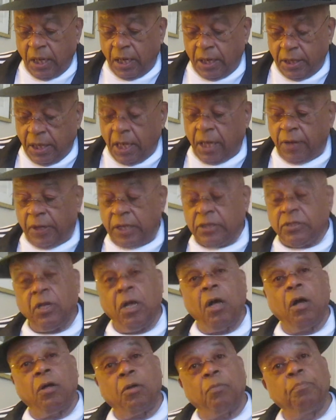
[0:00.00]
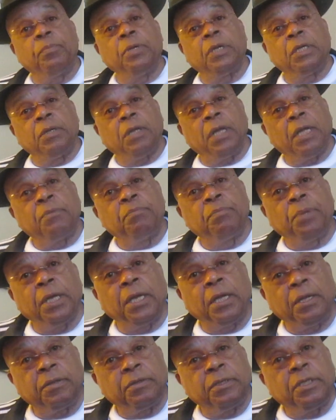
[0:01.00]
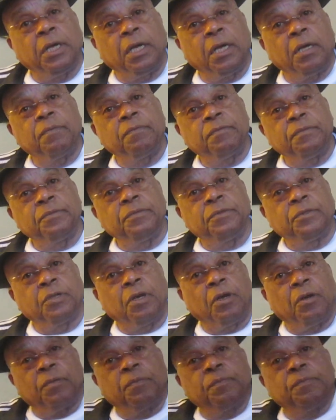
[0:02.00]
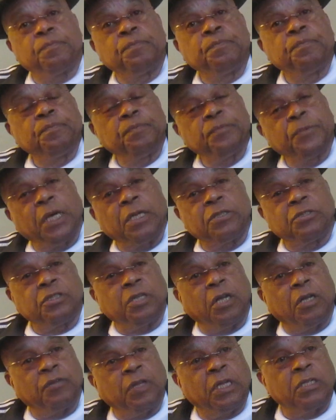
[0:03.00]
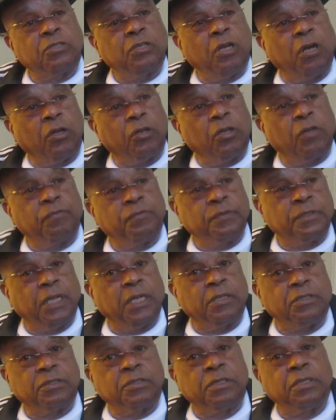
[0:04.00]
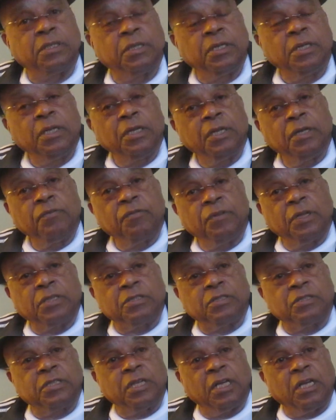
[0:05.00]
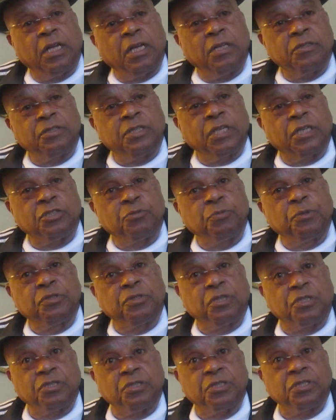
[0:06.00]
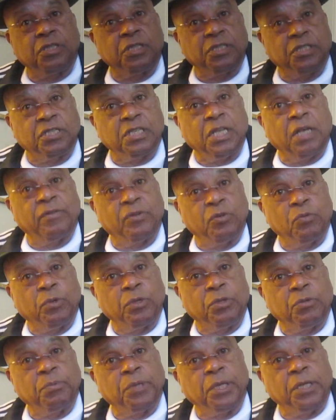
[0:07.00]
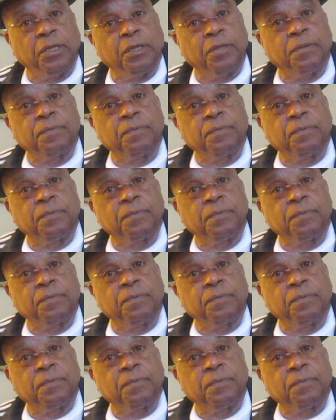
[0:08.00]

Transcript: And yeah, that's all. Ben, mm-hmm. and Ben, yeah. And Ben. So that's all of them. That's six musicians and seven with me.